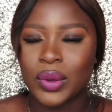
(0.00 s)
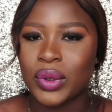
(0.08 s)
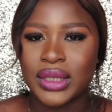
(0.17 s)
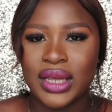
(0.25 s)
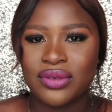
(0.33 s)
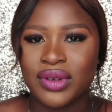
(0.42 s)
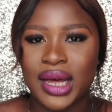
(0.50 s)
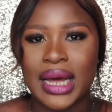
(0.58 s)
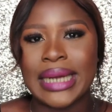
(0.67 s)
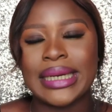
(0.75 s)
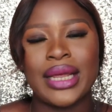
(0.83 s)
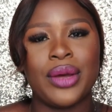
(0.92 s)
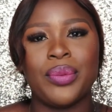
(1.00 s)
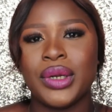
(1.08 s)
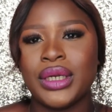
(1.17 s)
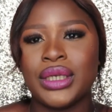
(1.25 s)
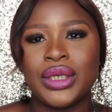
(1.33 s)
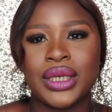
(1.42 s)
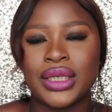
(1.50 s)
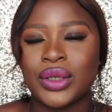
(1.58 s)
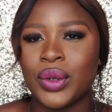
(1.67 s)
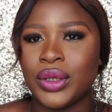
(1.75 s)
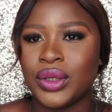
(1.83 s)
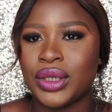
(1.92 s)
whatever, and then your body
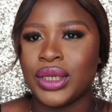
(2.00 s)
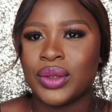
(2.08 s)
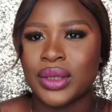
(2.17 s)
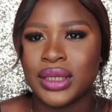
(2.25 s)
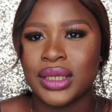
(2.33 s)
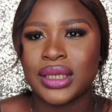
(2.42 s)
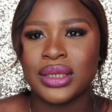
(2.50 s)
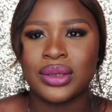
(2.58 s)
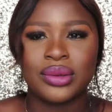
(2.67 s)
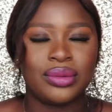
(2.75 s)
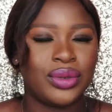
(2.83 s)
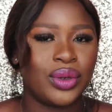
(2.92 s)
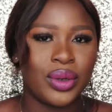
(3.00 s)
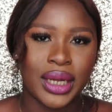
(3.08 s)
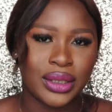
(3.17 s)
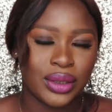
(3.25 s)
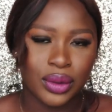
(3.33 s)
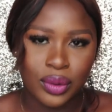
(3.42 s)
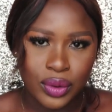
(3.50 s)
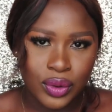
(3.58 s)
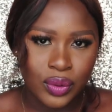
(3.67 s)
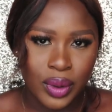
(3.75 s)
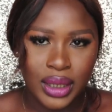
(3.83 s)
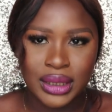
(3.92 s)
doesn't go into ketosis, you don't get to
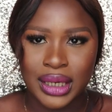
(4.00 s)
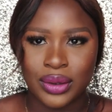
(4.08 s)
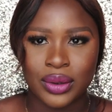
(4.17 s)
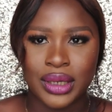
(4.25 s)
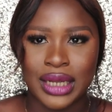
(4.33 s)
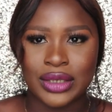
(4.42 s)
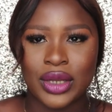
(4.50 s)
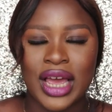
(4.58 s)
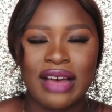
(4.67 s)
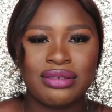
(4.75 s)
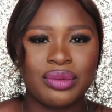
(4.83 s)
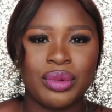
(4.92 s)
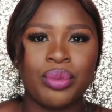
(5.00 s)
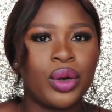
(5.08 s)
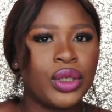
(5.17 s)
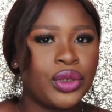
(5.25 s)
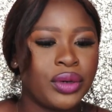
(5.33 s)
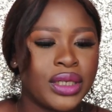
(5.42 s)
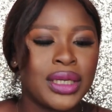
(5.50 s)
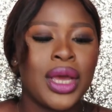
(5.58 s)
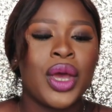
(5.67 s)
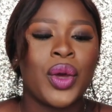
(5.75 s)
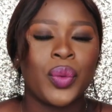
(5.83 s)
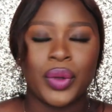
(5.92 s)
lose weight and all that. So you have to be moderate
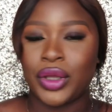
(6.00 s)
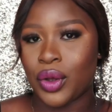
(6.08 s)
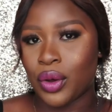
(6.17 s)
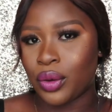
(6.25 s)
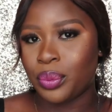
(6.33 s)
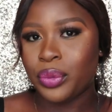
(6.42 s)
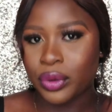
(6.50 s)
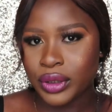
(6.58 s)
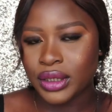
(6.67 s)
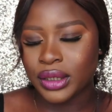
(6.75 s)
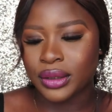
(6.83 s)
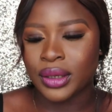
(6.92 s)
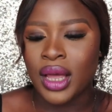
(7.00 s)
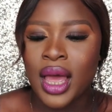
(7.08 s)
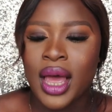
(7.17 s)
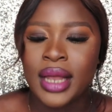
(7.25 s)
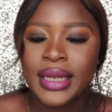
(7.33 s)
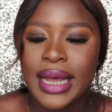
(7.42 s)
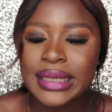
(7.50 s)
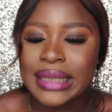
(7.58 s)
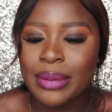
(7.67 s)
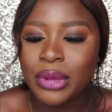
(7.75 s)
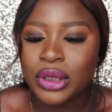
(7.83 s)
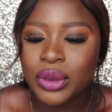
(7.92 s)
with your protein. Next,
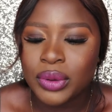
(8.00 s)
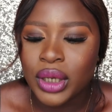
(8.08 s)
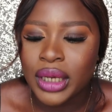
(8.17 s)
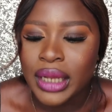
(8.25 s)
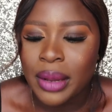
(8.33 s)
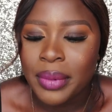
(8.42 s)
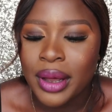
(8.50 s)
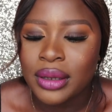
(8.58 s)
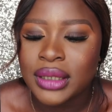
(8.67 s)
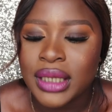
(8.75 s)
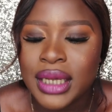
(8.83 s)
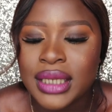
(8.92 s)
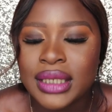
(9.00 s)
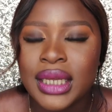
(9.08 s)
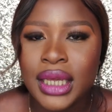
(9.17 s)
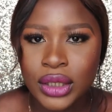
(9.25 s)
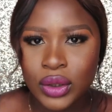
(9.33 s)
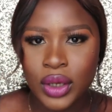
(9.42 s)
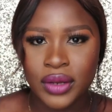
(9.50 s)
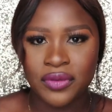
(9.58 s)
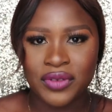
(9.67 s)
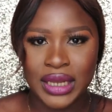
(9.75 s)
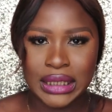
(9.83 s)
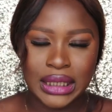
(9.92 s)
I'm going to be talking about, is keto the
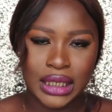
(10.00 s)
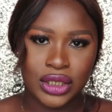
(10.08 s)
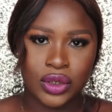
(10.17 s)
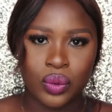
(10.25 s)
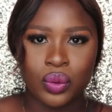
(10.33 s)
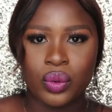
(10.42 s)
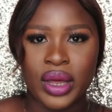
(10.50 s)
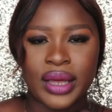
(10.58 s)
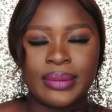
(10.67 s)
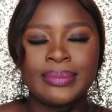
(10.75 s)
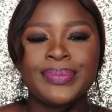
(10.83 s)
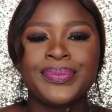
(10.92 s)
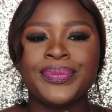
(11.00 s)
fastest way?